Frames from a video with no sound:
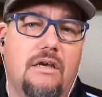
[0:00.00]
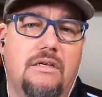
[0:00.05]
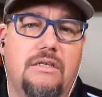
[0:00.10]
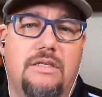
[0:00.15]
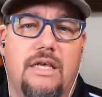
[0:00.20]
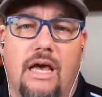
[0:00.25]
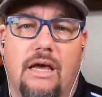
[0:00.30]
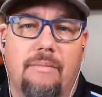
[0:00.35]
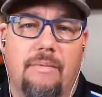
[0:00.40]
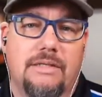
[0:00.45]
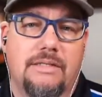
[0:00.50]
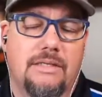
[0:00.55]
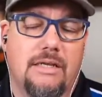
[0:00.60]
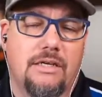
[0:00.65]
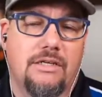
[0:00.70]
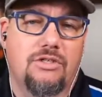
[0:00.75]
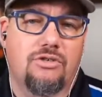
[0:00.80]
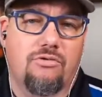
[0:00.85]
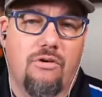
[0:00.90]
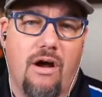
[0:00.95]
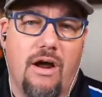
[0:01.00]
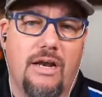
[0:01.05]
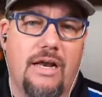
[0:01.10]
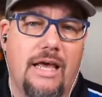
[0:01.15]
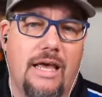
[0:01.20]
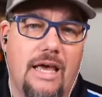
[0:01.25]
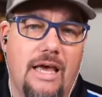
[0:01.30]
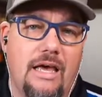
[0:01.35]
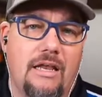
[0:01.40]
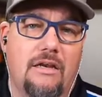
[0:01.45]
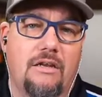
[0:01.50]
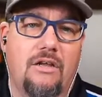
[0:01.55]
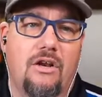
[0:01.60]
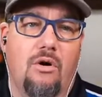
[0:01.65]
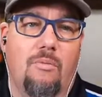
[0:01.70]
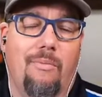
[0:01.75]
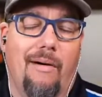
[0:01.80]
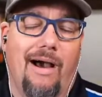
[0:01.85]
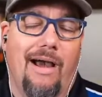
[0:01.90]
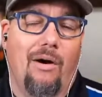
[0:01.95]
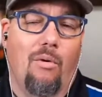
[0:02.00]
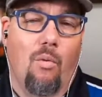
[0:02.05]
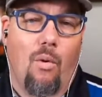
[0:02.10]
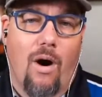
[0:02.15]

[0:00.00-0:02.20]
segments that he's trying to hit, you know, by a